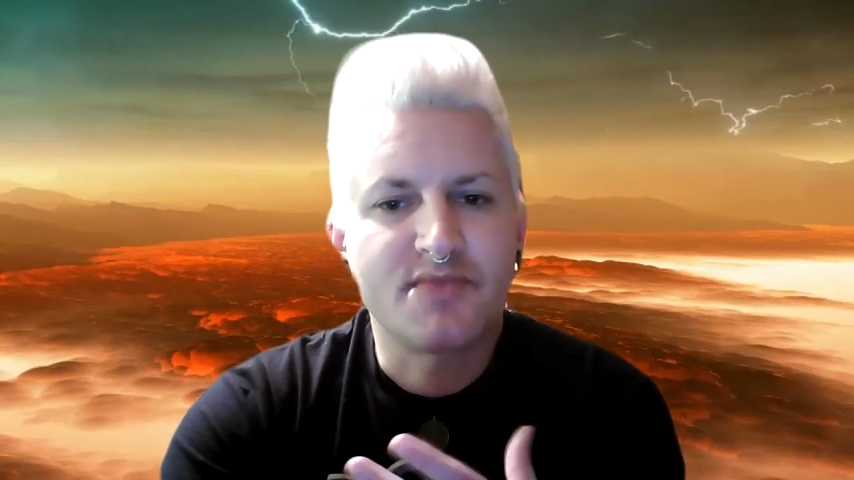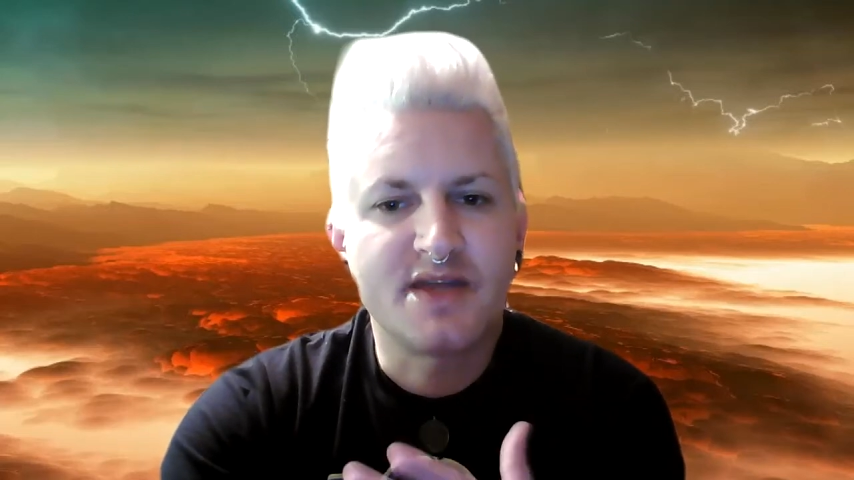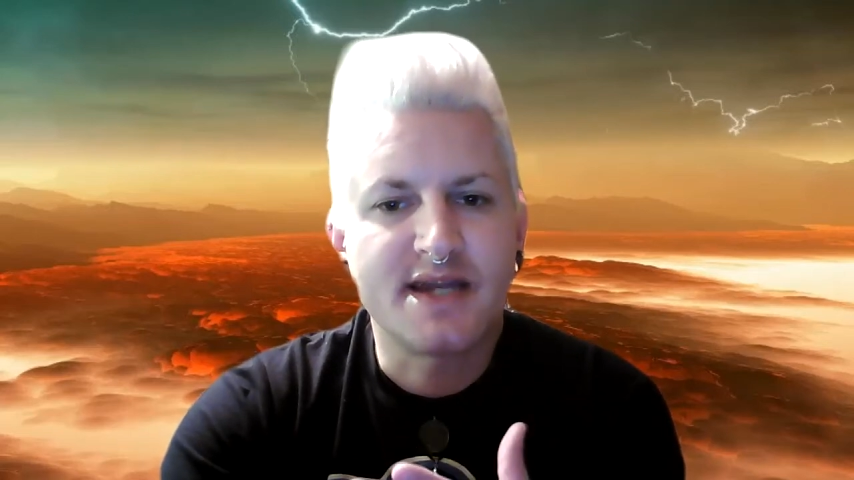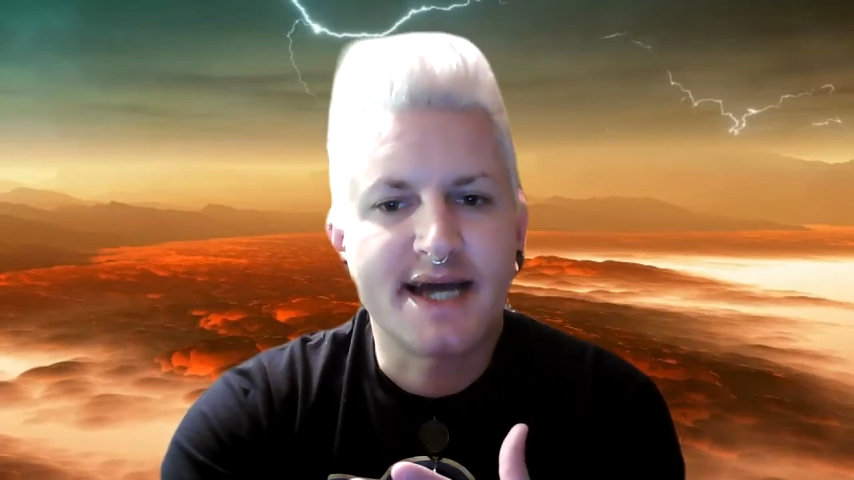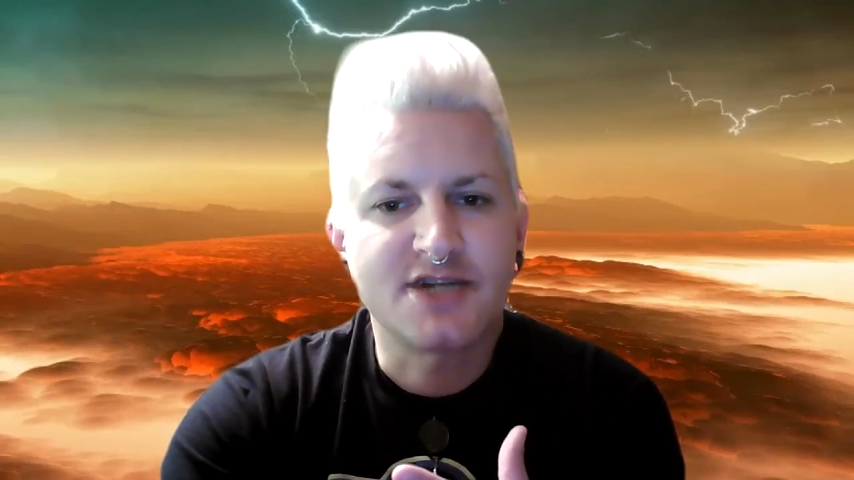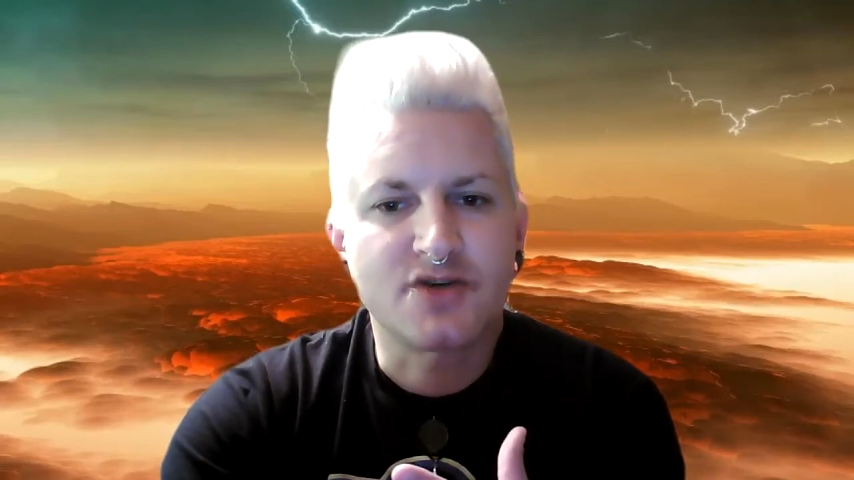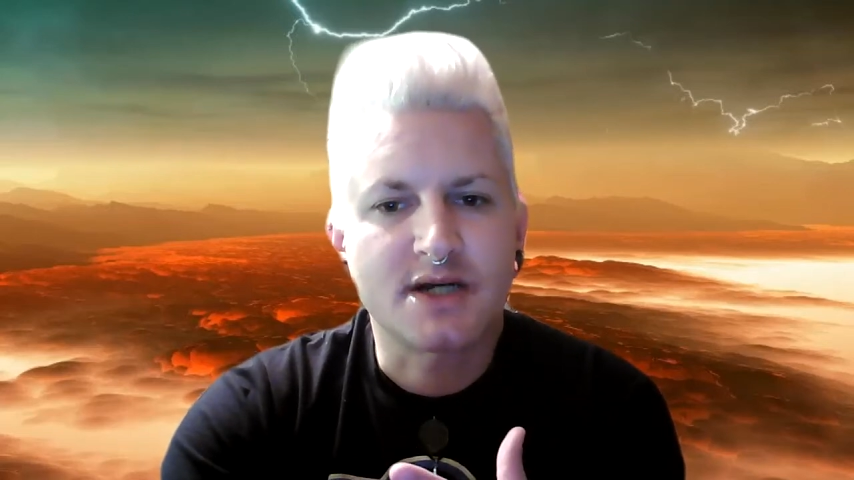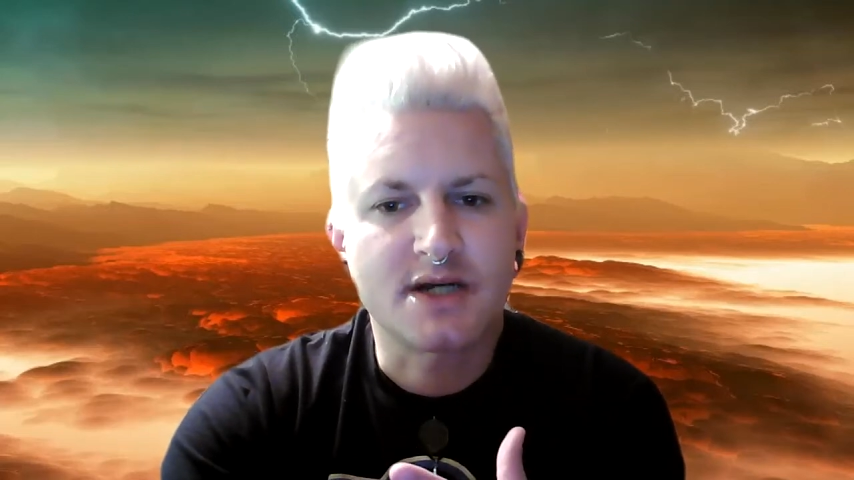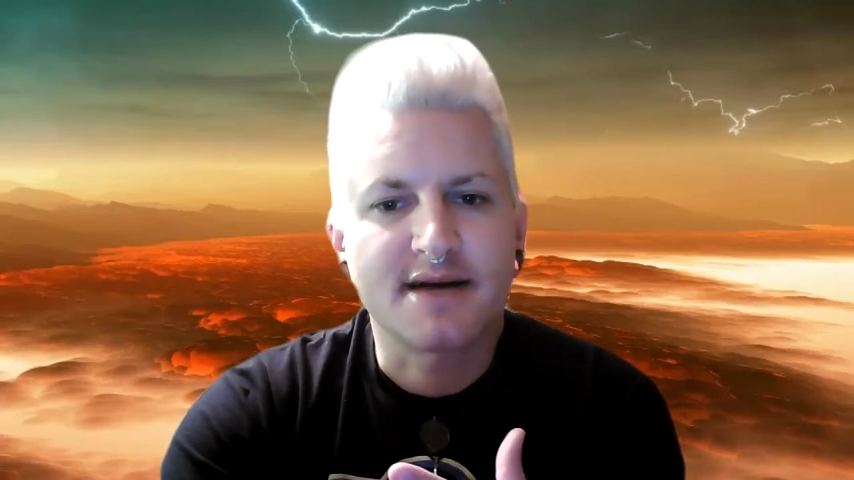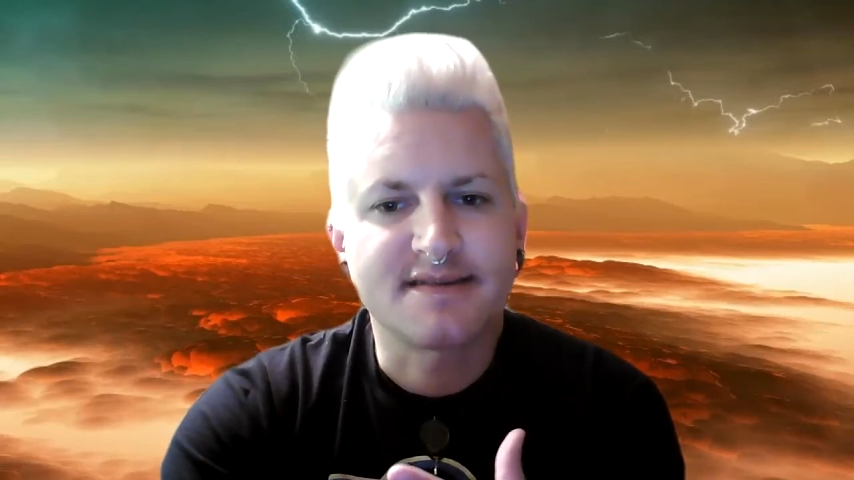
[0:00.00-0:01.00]
the
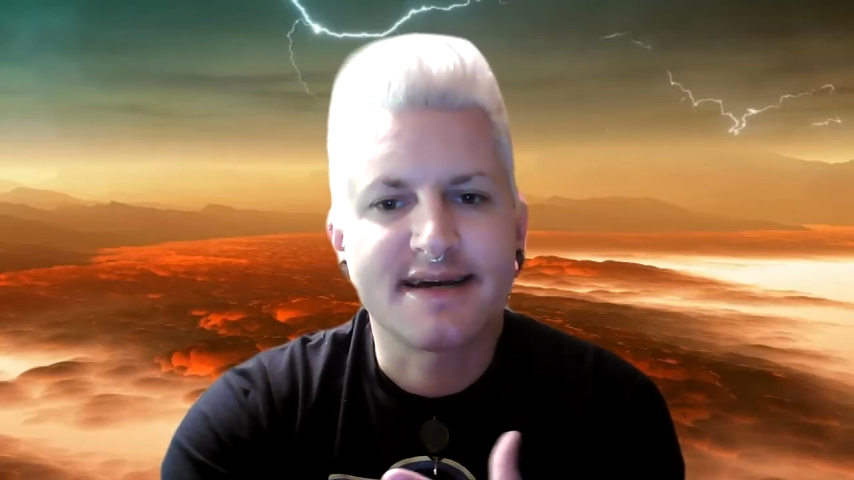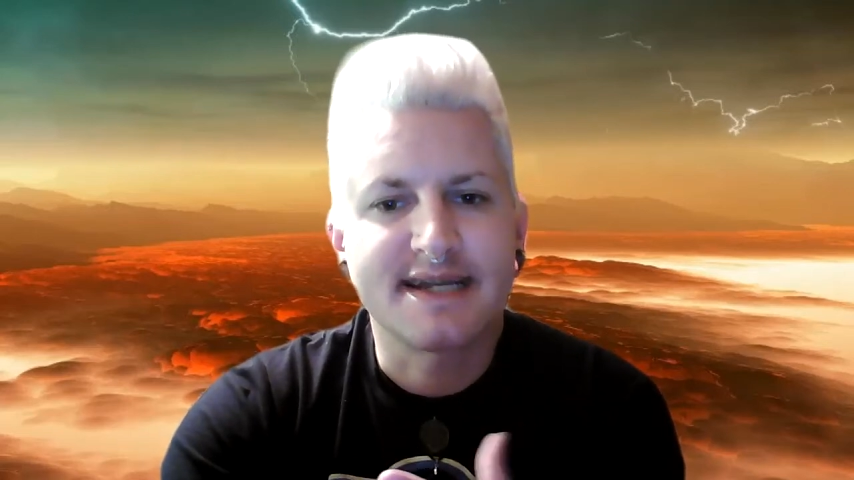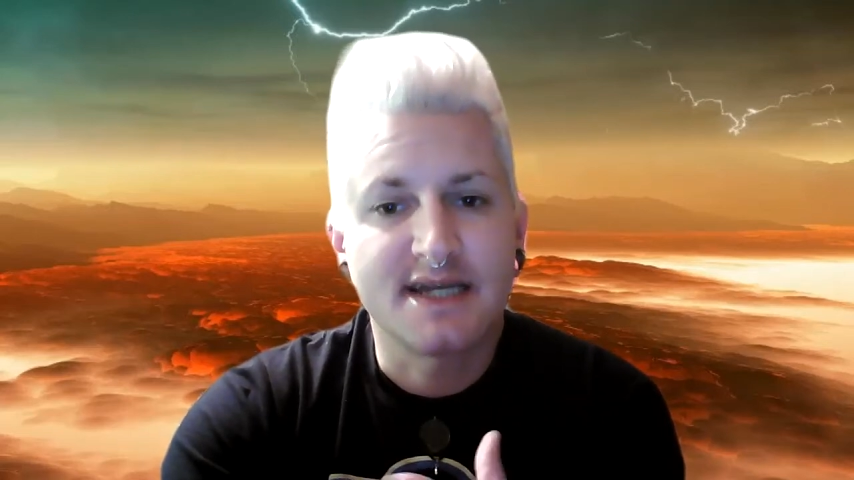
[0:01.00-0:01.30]
nitric oxide